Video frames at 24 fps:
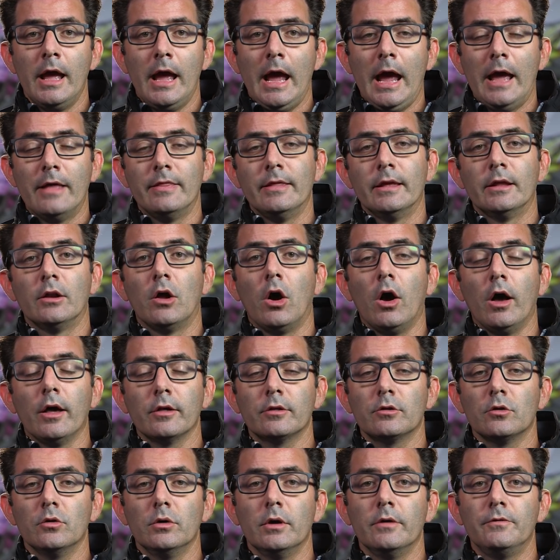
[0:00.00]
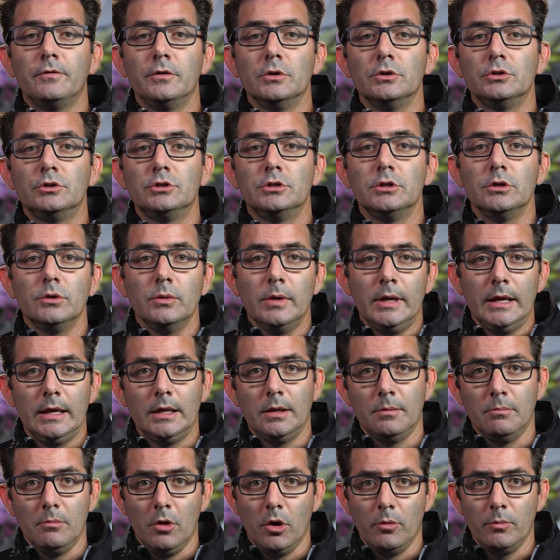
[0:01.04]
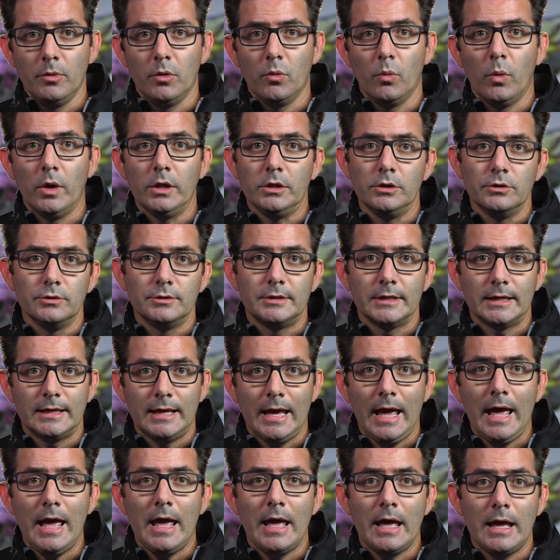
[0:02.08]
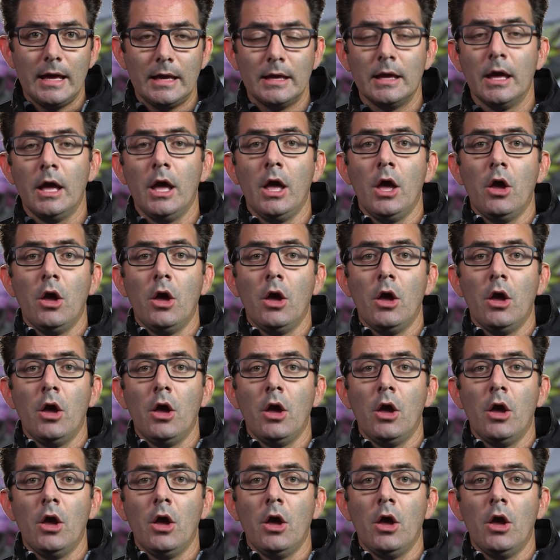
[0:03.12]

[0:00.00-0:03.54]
And then also, if you do hit a moment when you decay,